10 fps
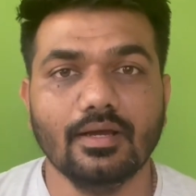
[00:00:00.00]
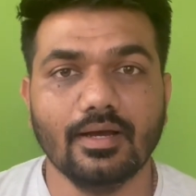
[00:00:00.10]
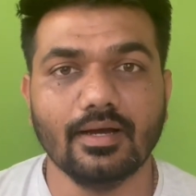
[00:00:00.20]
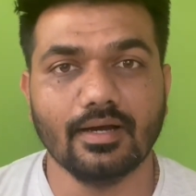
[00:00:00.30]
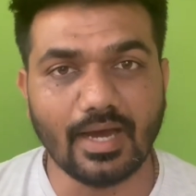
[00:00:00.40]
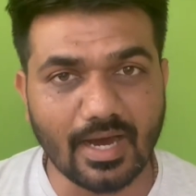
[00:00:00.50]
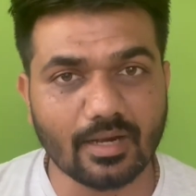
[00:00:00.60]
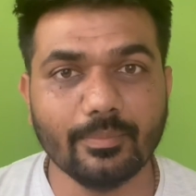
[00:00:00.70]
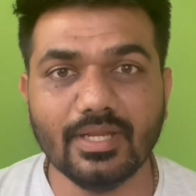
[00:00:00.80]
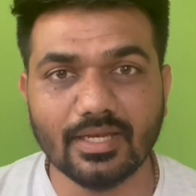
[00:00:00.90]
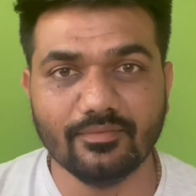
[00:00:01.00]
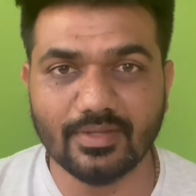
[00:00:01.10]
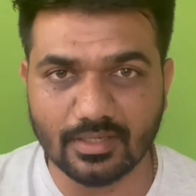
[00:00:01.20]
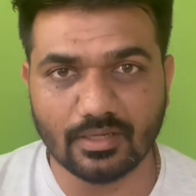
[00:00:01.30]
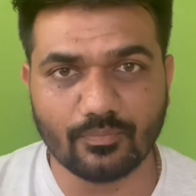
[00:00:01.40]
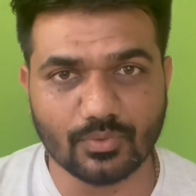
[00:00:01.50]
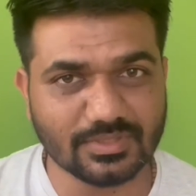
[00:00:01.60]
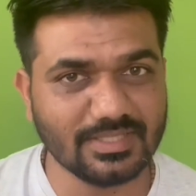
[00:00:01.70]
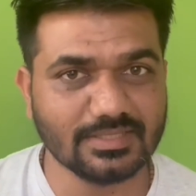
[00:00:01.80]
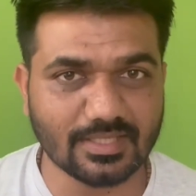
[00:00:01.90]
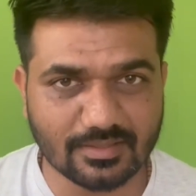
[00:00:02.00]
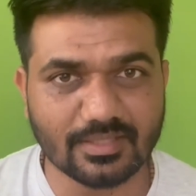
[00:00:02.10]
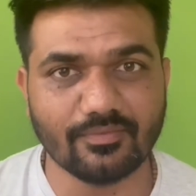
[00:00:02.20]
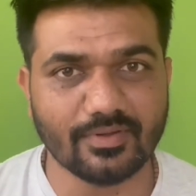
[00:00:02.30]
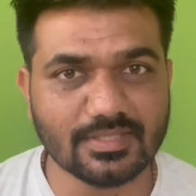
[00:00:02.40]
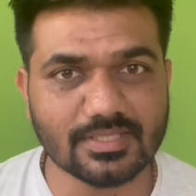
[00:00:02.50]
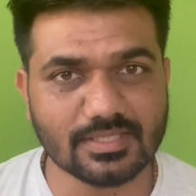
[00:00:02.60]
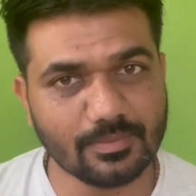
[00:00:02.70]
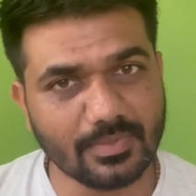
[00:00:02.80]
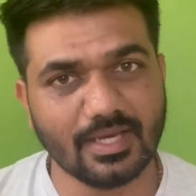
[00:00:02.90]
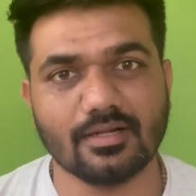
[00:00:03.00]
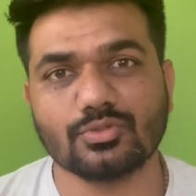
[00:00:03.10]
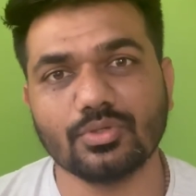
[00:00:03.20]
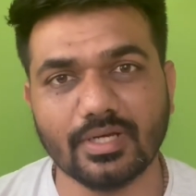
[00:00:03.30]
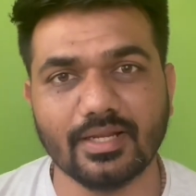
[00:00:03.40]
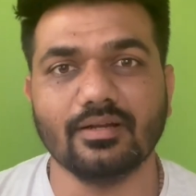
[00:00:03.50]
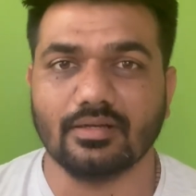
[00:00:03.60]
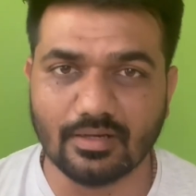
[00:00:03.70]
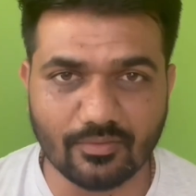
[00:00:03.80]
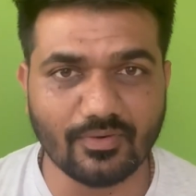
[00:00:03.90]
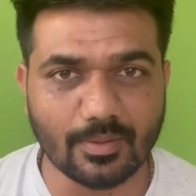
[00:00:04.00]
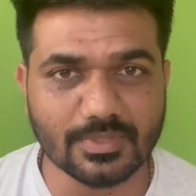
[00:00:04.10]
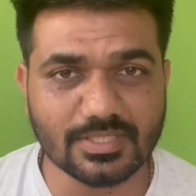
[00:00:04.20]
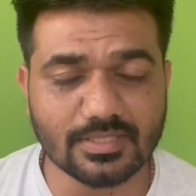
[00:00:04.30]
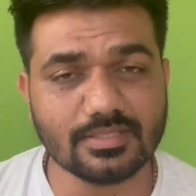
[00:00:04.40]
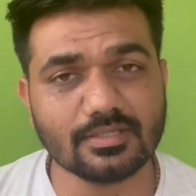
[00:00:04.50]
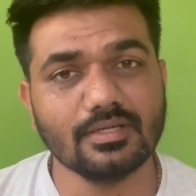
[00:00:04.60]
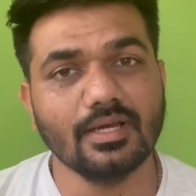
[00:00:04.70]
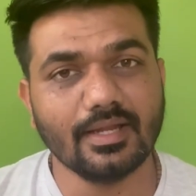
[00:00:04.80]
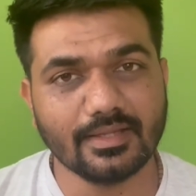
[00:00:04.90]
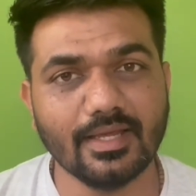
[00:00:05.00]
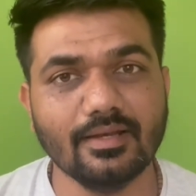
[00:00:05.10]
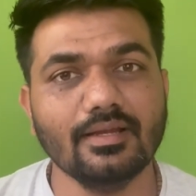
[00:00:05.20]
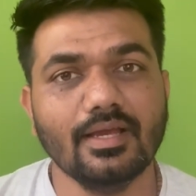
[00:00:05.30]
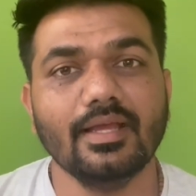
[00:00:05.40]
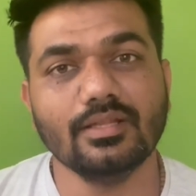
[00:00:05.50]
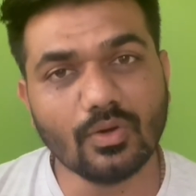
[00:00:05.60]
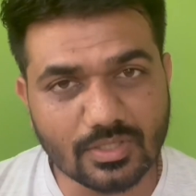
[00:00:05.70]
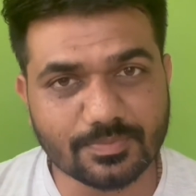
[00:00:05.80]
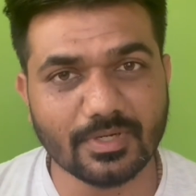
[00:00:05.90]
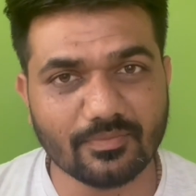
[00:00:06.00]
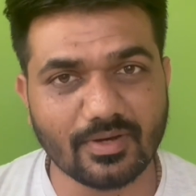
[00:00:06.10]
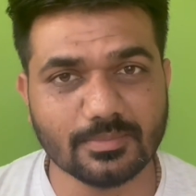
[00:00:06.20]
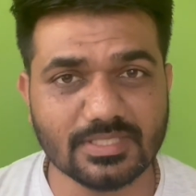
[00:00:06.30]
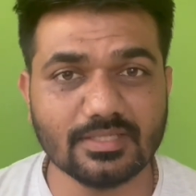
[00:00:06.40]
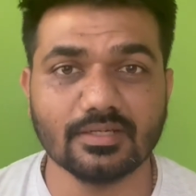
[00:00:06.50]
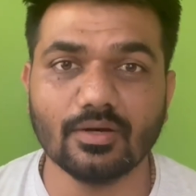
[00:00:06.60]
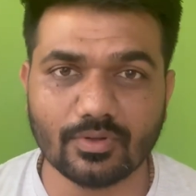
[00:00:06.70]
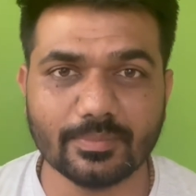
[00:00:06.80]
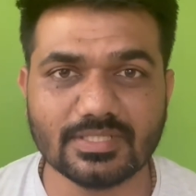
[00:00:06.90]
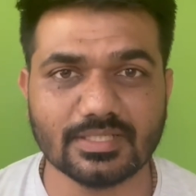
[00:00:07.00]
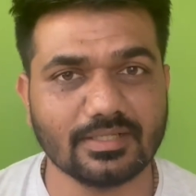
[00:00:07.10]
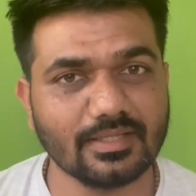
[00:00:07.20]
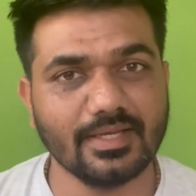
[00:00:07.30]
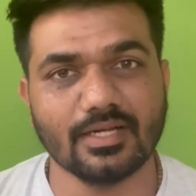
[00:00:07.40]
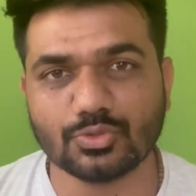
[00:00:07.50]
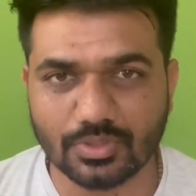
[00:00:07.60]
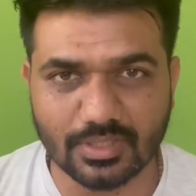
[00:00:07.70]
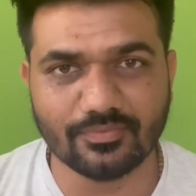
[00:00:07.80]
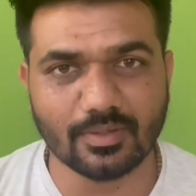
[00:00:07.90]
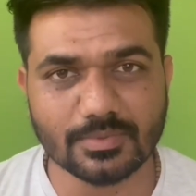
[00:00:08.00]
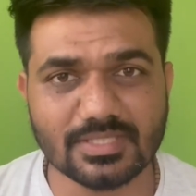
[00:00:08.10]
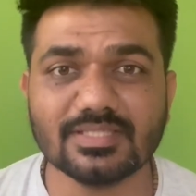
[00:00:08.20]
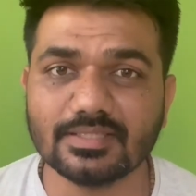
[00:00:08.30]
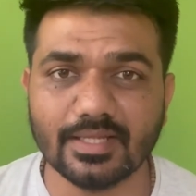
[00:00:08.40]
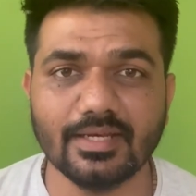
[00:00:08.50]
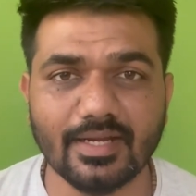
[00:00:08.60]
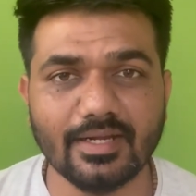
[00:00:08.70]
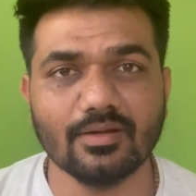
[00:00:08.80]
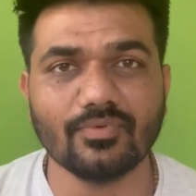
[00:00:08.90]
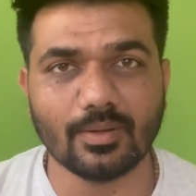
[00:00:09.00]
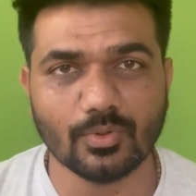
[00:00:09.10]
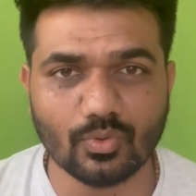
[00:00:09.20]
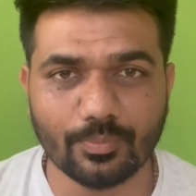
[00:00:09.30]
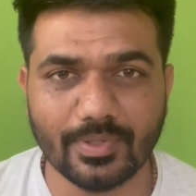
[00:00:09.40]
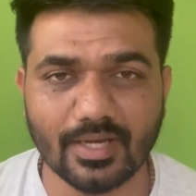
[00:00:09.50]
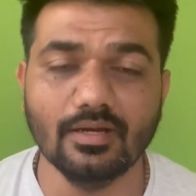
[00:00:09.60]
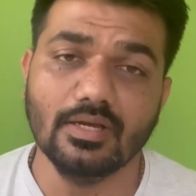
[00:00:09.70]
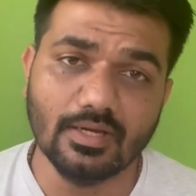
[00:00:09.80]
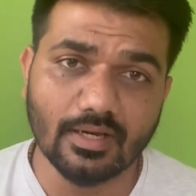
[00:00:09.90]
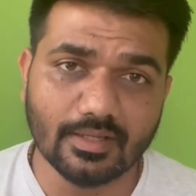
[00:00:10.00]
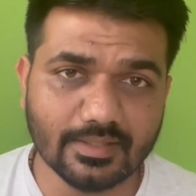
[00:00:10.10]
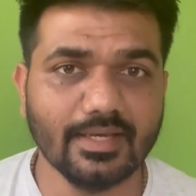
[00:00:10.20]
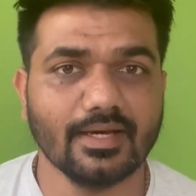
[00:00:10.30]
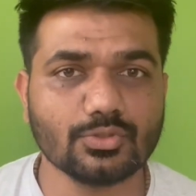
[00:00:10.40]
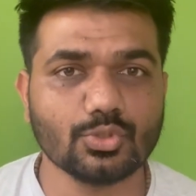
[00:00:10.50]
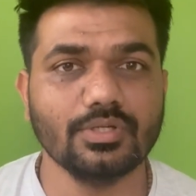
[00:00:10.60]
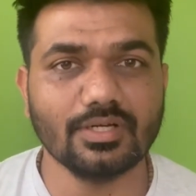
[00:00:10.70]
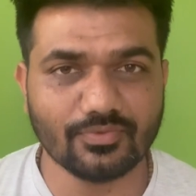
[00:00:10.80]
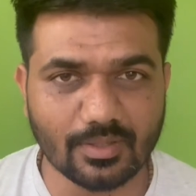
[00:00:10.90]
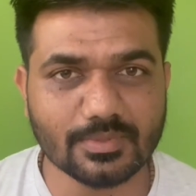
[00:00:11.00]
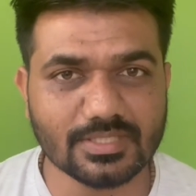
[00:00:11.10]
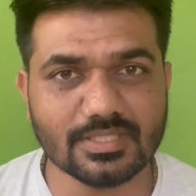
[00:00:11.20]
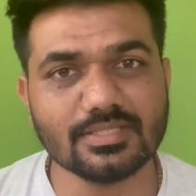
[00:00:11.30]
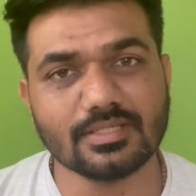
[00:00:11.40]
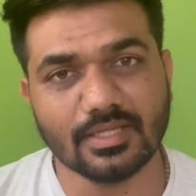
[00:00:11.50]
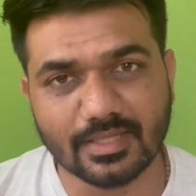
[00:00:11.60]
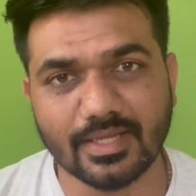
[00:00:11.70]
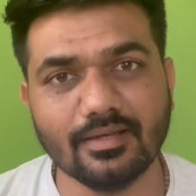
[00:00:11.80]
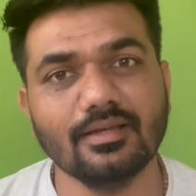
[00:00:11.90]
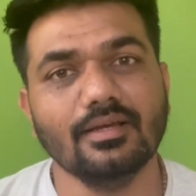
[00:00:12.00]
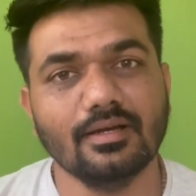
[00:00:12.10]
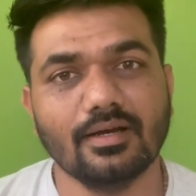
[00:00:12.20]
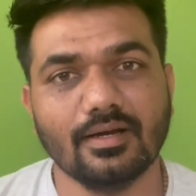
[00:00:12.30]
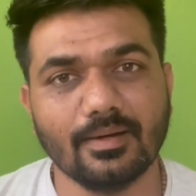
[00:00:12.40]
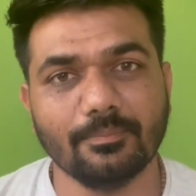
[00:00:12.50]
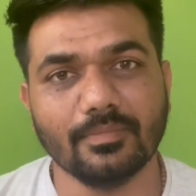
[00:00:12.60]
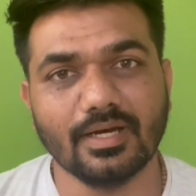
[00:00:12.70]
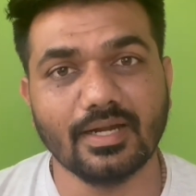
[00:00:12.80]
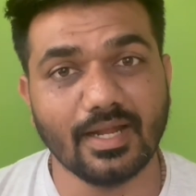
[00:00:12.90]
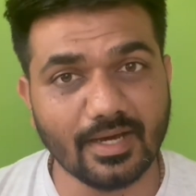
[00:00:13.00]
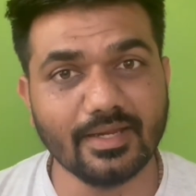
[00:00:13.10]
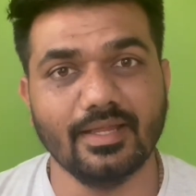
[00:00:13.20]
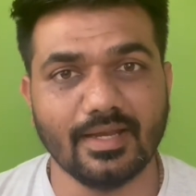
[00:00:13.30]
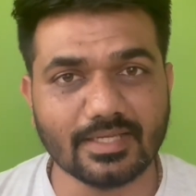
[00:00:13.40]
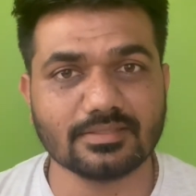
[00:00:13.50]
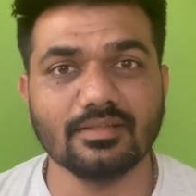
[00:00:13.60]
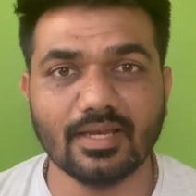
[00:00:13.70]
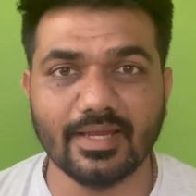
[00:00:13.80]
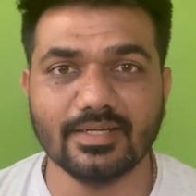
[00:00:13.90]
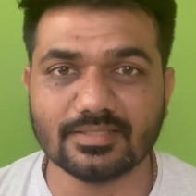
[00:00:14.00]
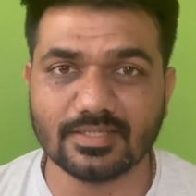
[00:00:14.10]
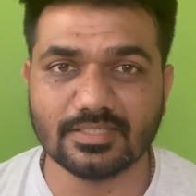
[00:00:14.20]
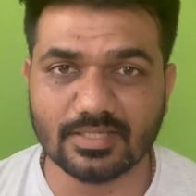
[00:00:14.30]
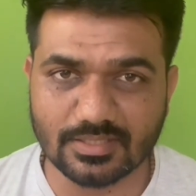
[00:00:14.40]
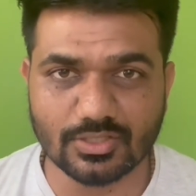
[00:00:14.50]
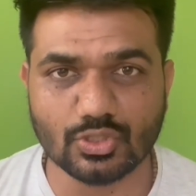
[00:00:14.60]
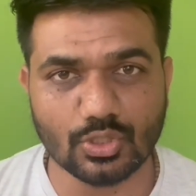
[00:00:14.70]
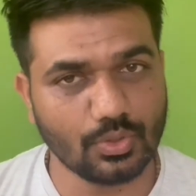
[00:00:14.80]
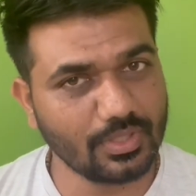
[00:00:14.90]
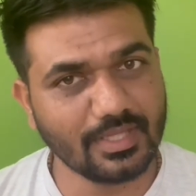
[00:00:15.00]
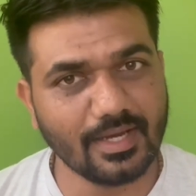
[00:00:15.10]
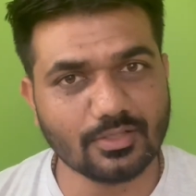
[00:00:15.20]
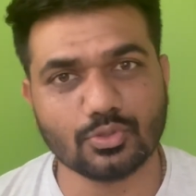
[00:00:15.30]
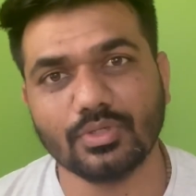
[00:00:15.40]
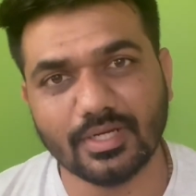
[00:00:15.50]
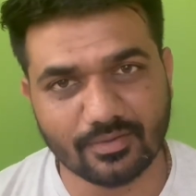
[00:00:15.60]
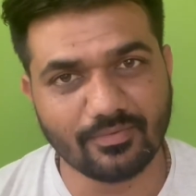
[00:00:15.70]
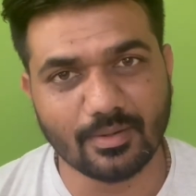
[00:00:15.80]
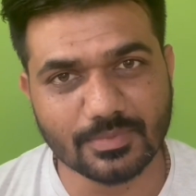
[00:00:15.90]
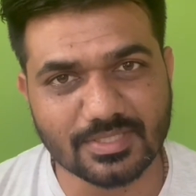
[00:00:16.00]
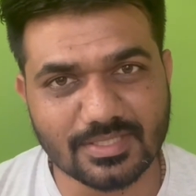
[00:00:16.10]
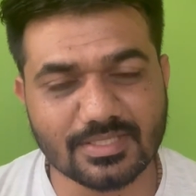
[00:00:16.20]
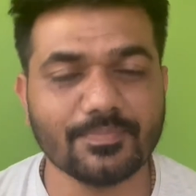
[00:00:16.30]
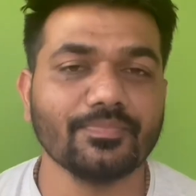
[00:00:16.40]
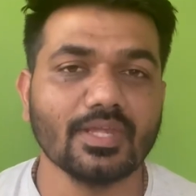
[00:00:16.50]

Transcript: Army, Navy, Air Force, these are the defense system, they also needed a pharmacist. Then in the hospital pharmacy, in the government sector, they also need pharmacists. Then Indian Pharmacopoeia, they also need pharmacists. Then NARI, National AIDS Research Institute, they also need a pharmacist.